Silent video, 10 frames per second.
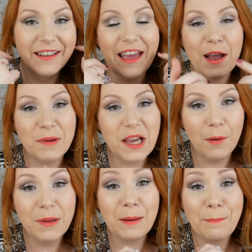they are
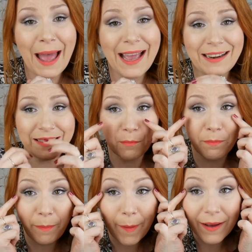becoming a pain in the
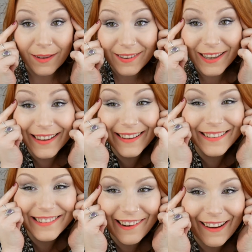butt.
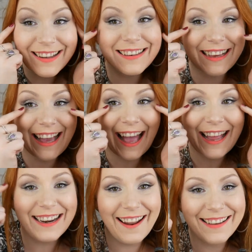I'm trying to
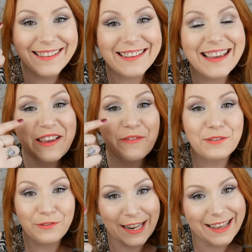get nice
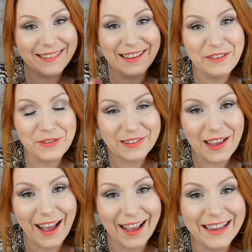even flicks either
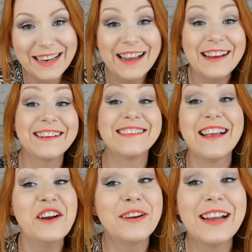side. Because
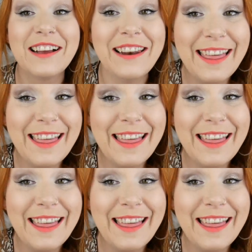when I go